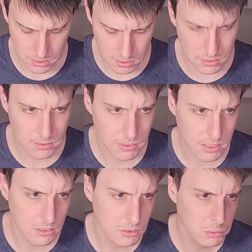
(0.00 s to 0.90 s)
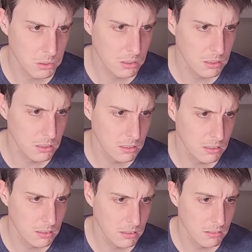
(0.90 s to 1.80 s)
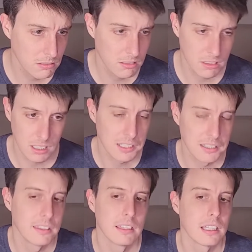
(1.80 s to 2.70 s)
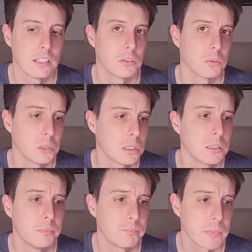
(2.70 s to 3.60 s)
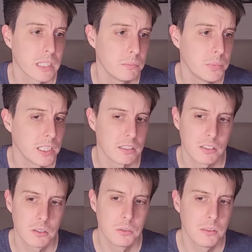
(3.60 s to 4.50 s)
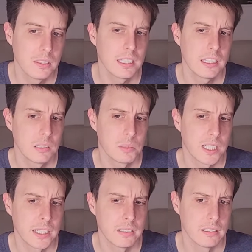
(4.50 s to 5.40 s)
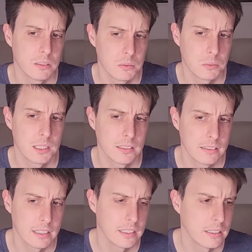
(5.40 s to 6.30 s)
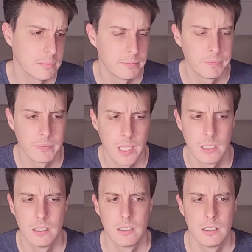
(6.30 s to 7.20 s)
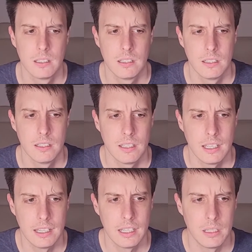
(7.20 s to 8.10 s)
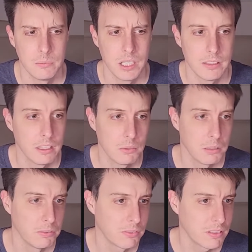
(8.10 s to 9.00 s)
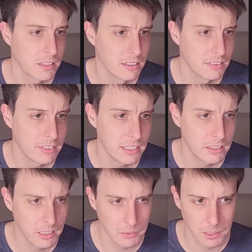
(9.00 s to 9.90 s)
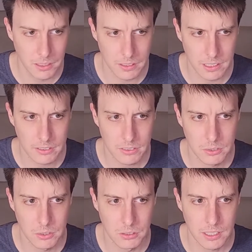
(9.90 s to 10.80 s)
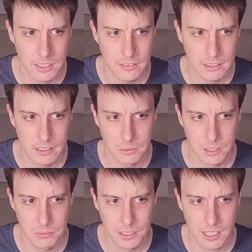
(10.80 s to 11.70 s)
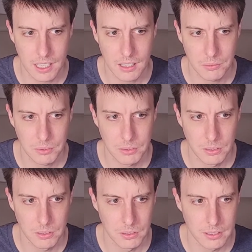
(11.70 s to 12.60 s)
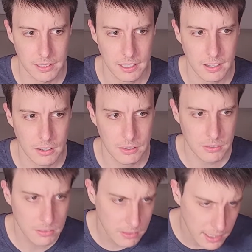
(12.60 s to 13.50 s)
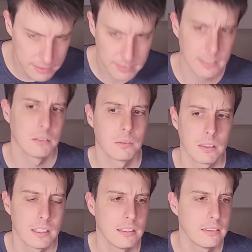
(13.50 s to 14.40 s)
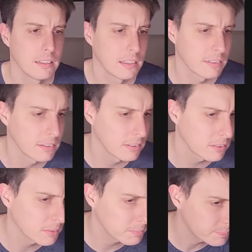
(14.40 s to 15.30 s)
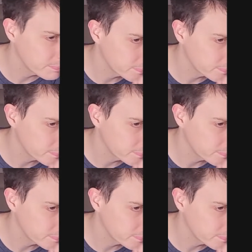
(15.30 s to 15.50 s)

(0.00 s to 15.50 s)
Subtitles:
Shirt, if that's a word. Well, I didn't think that was a word, but good thinking, Brandon. Well done. I think considering we got these two greens here, we have been absolutely crushing it with these guesses.